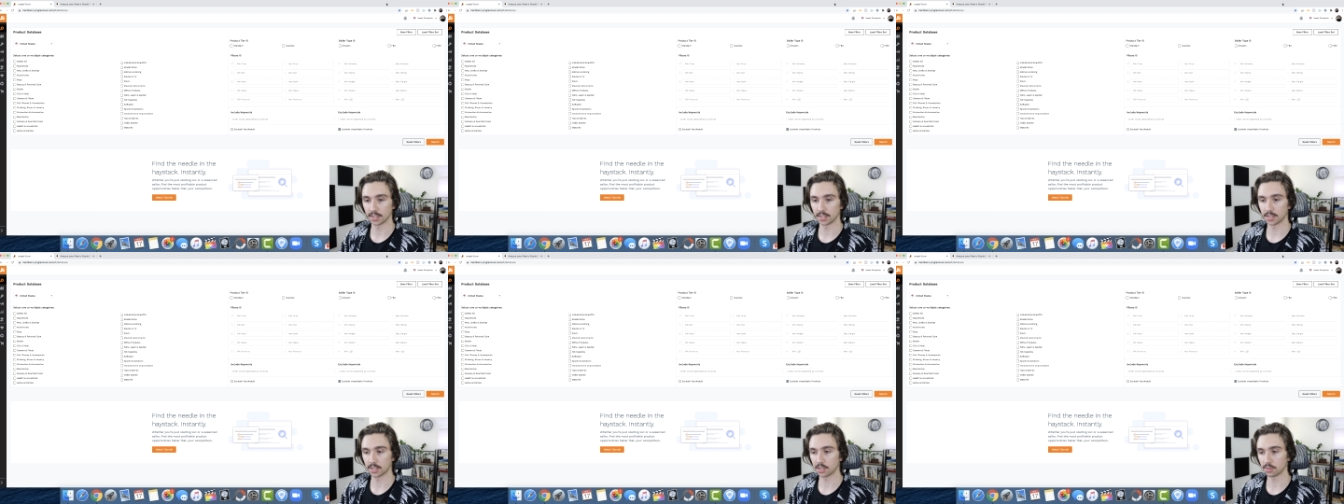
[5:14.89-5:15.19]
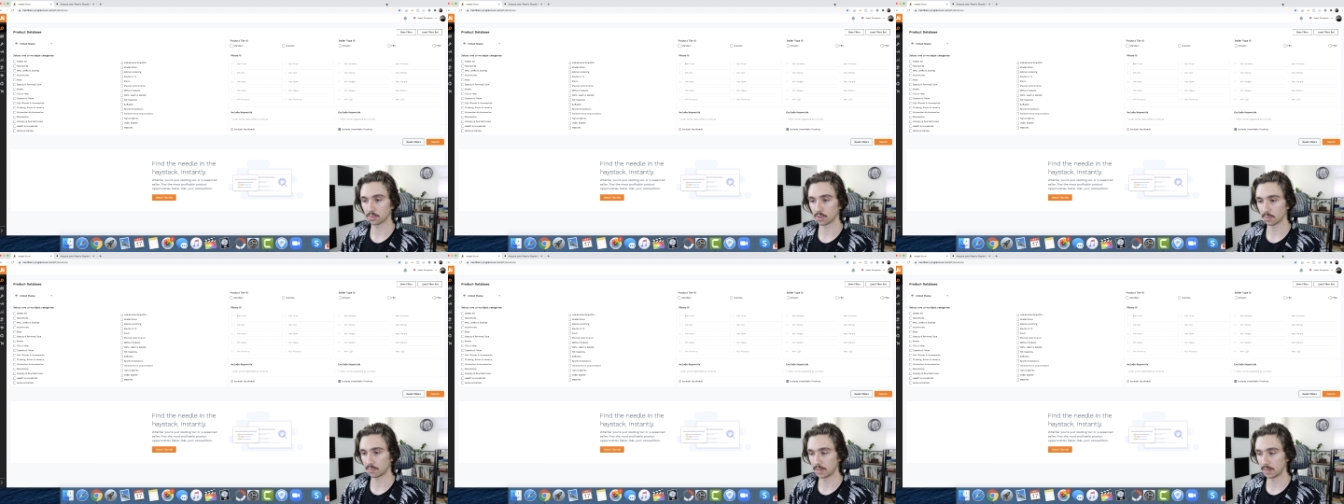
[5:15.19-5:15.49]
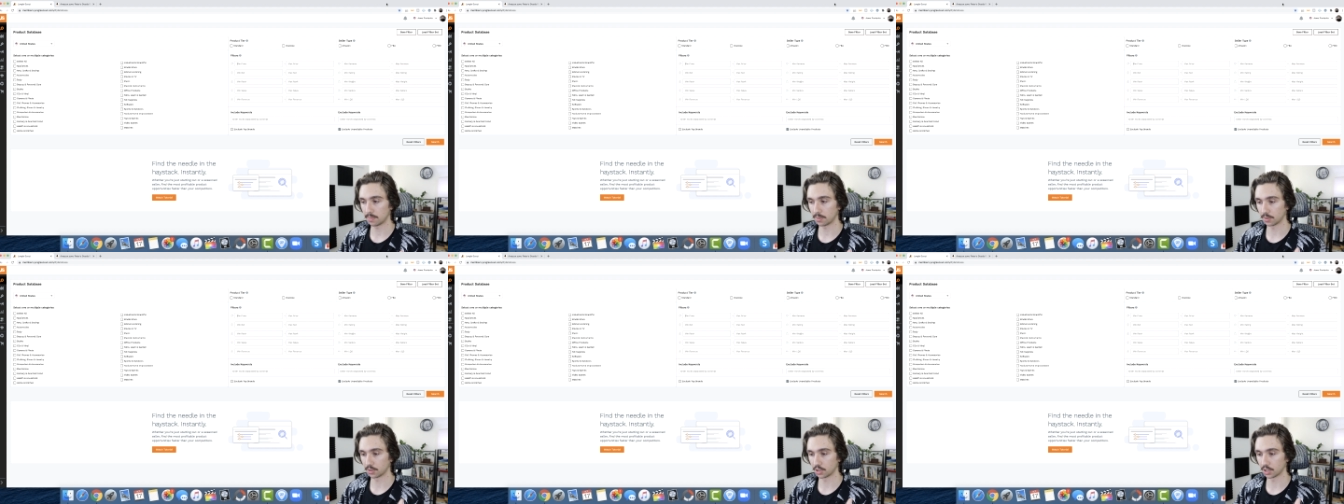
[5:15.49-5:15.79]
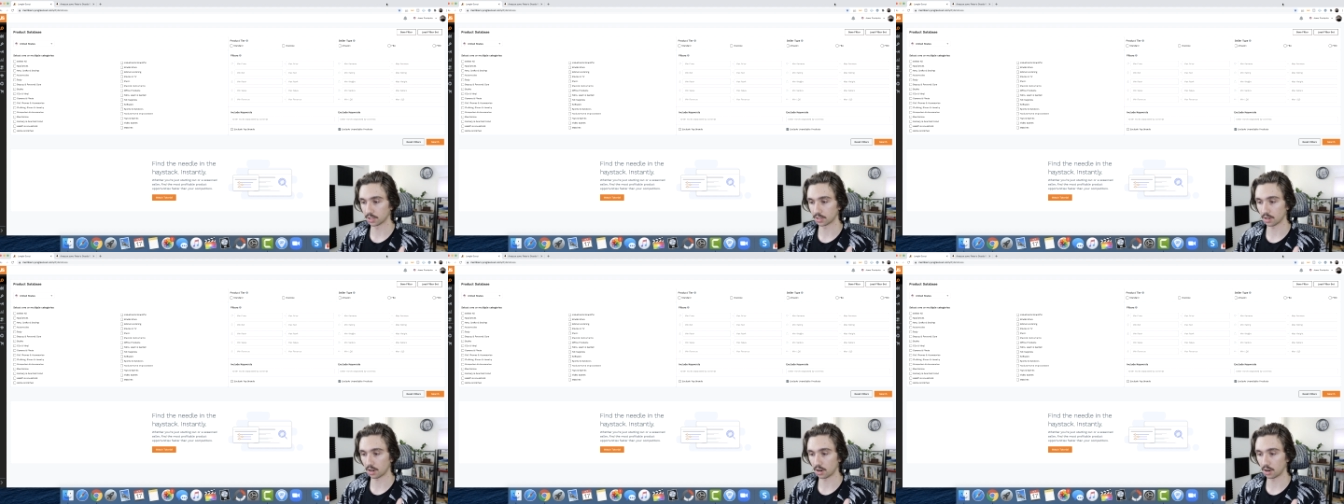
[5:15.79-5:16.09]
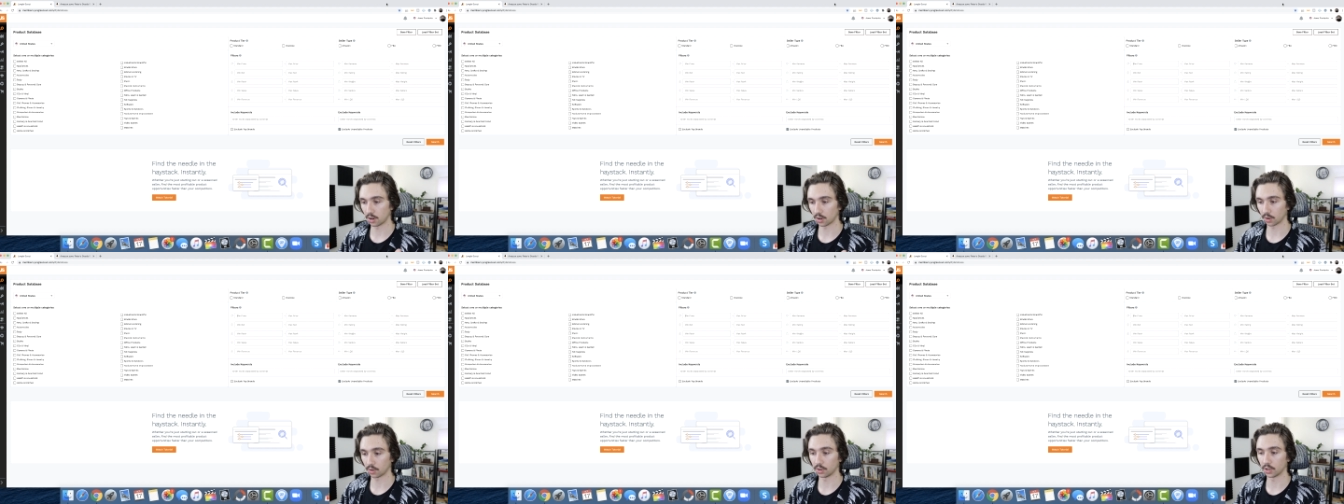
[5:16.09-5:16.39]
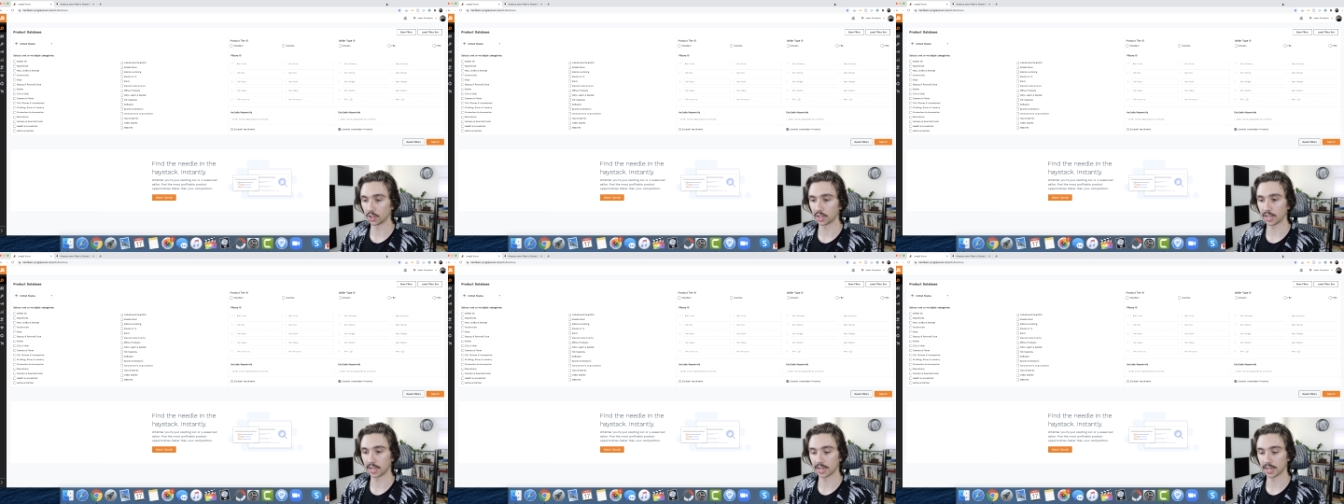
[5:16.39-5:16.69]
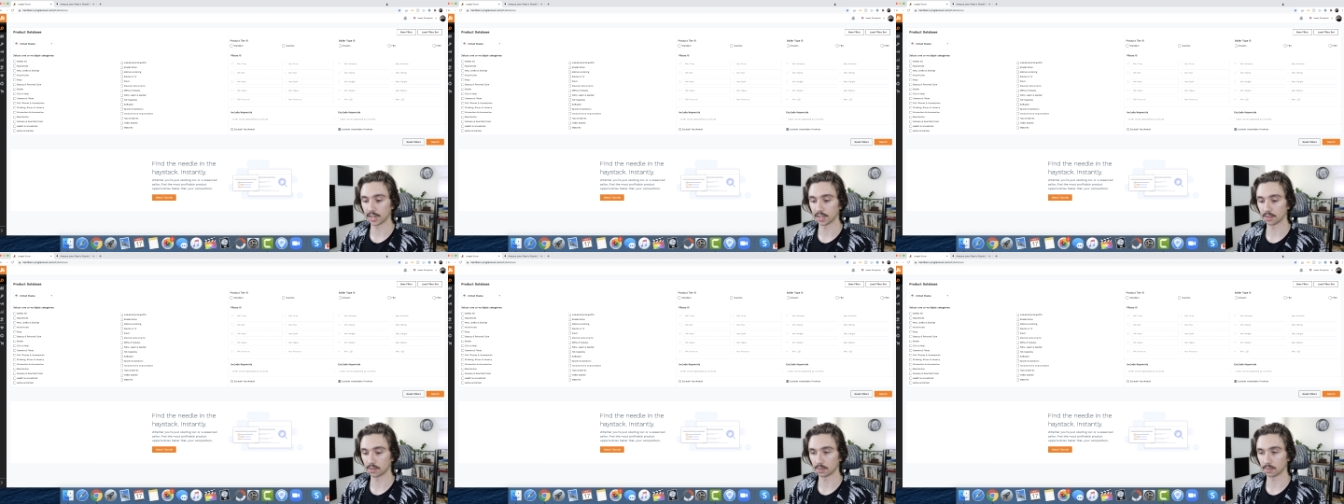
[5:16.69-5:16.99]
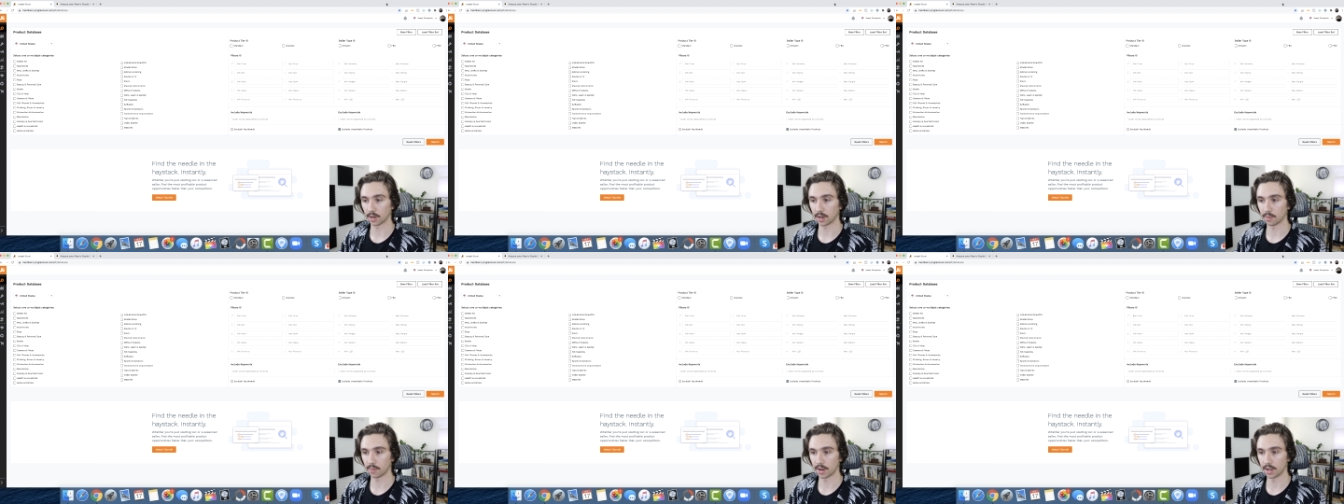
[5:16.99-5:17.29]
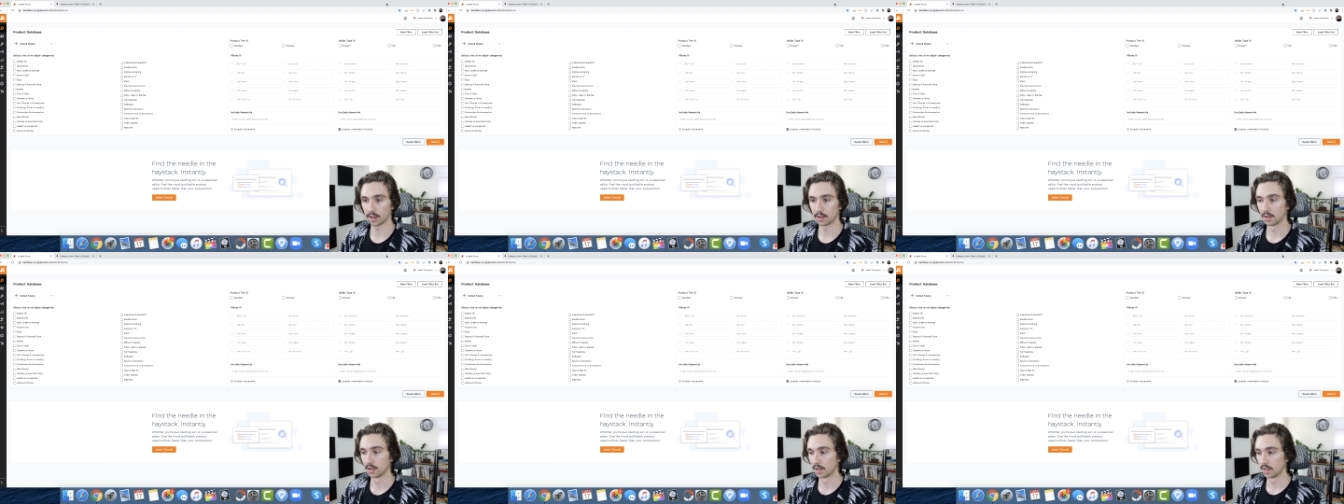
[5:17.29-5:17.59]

and this is where people just aren't looking at it the right way.